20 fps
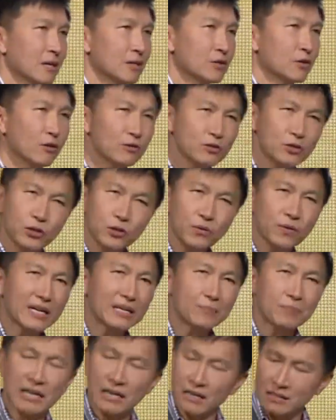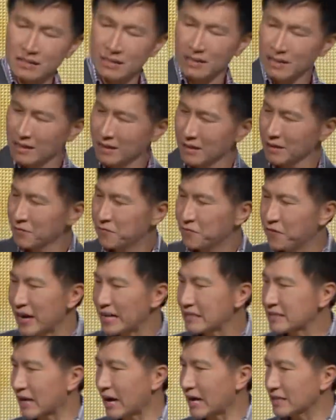Don't do it because
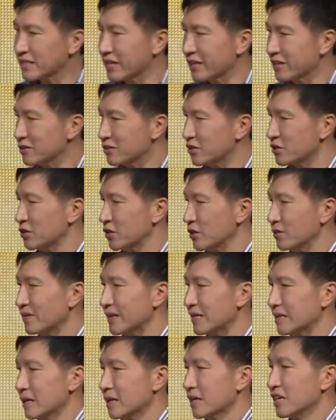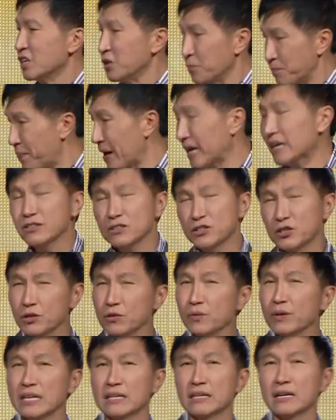friends are asking you to do it. You better
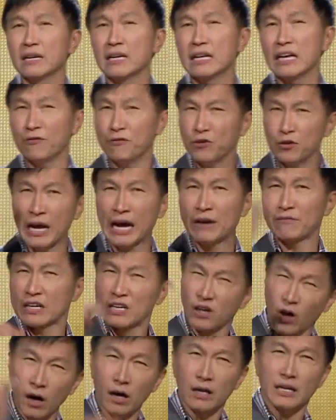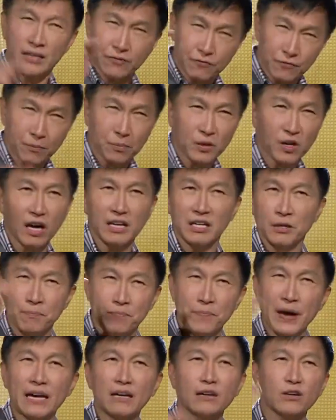do it if you have a calling from God. You
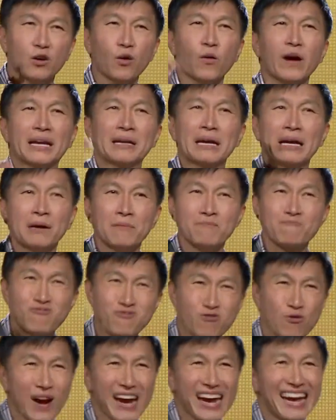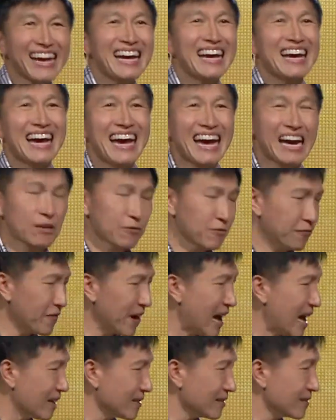better go and pray and
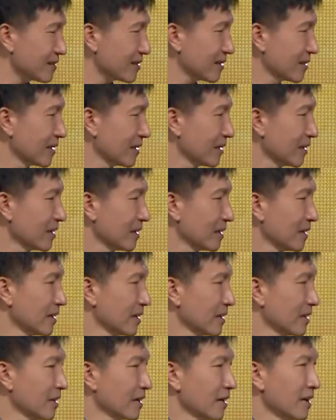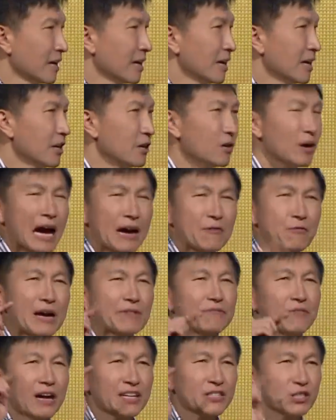fast. You know, I
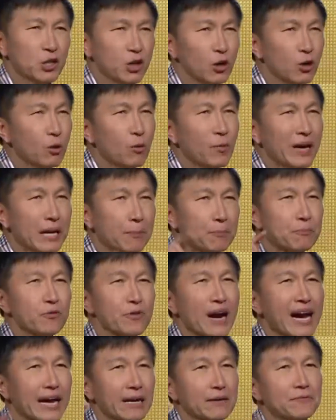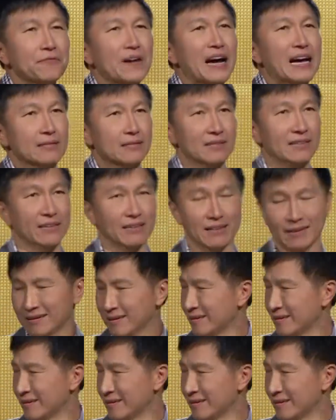went for a two week prayer and fasting.